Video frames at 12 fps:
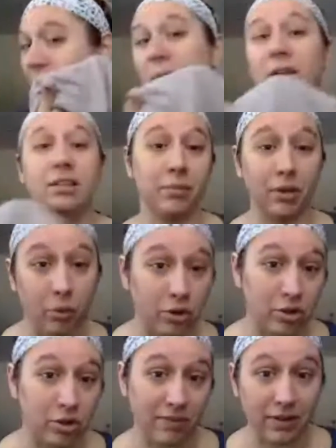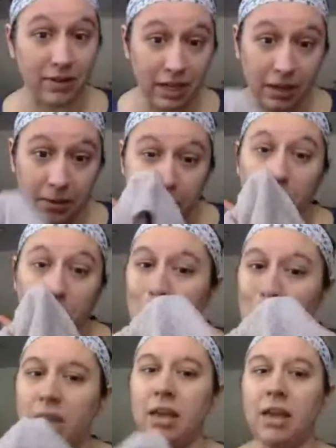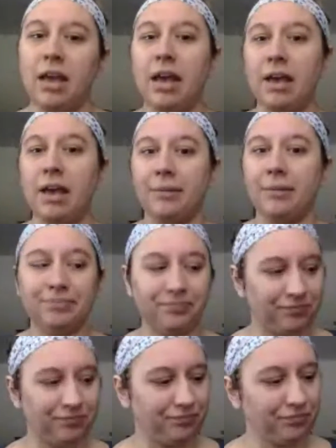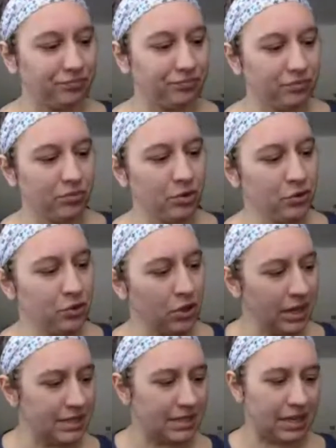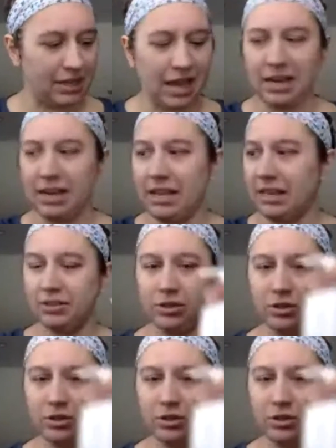off because I'm gonna wash my face again. Um, so like I said, that is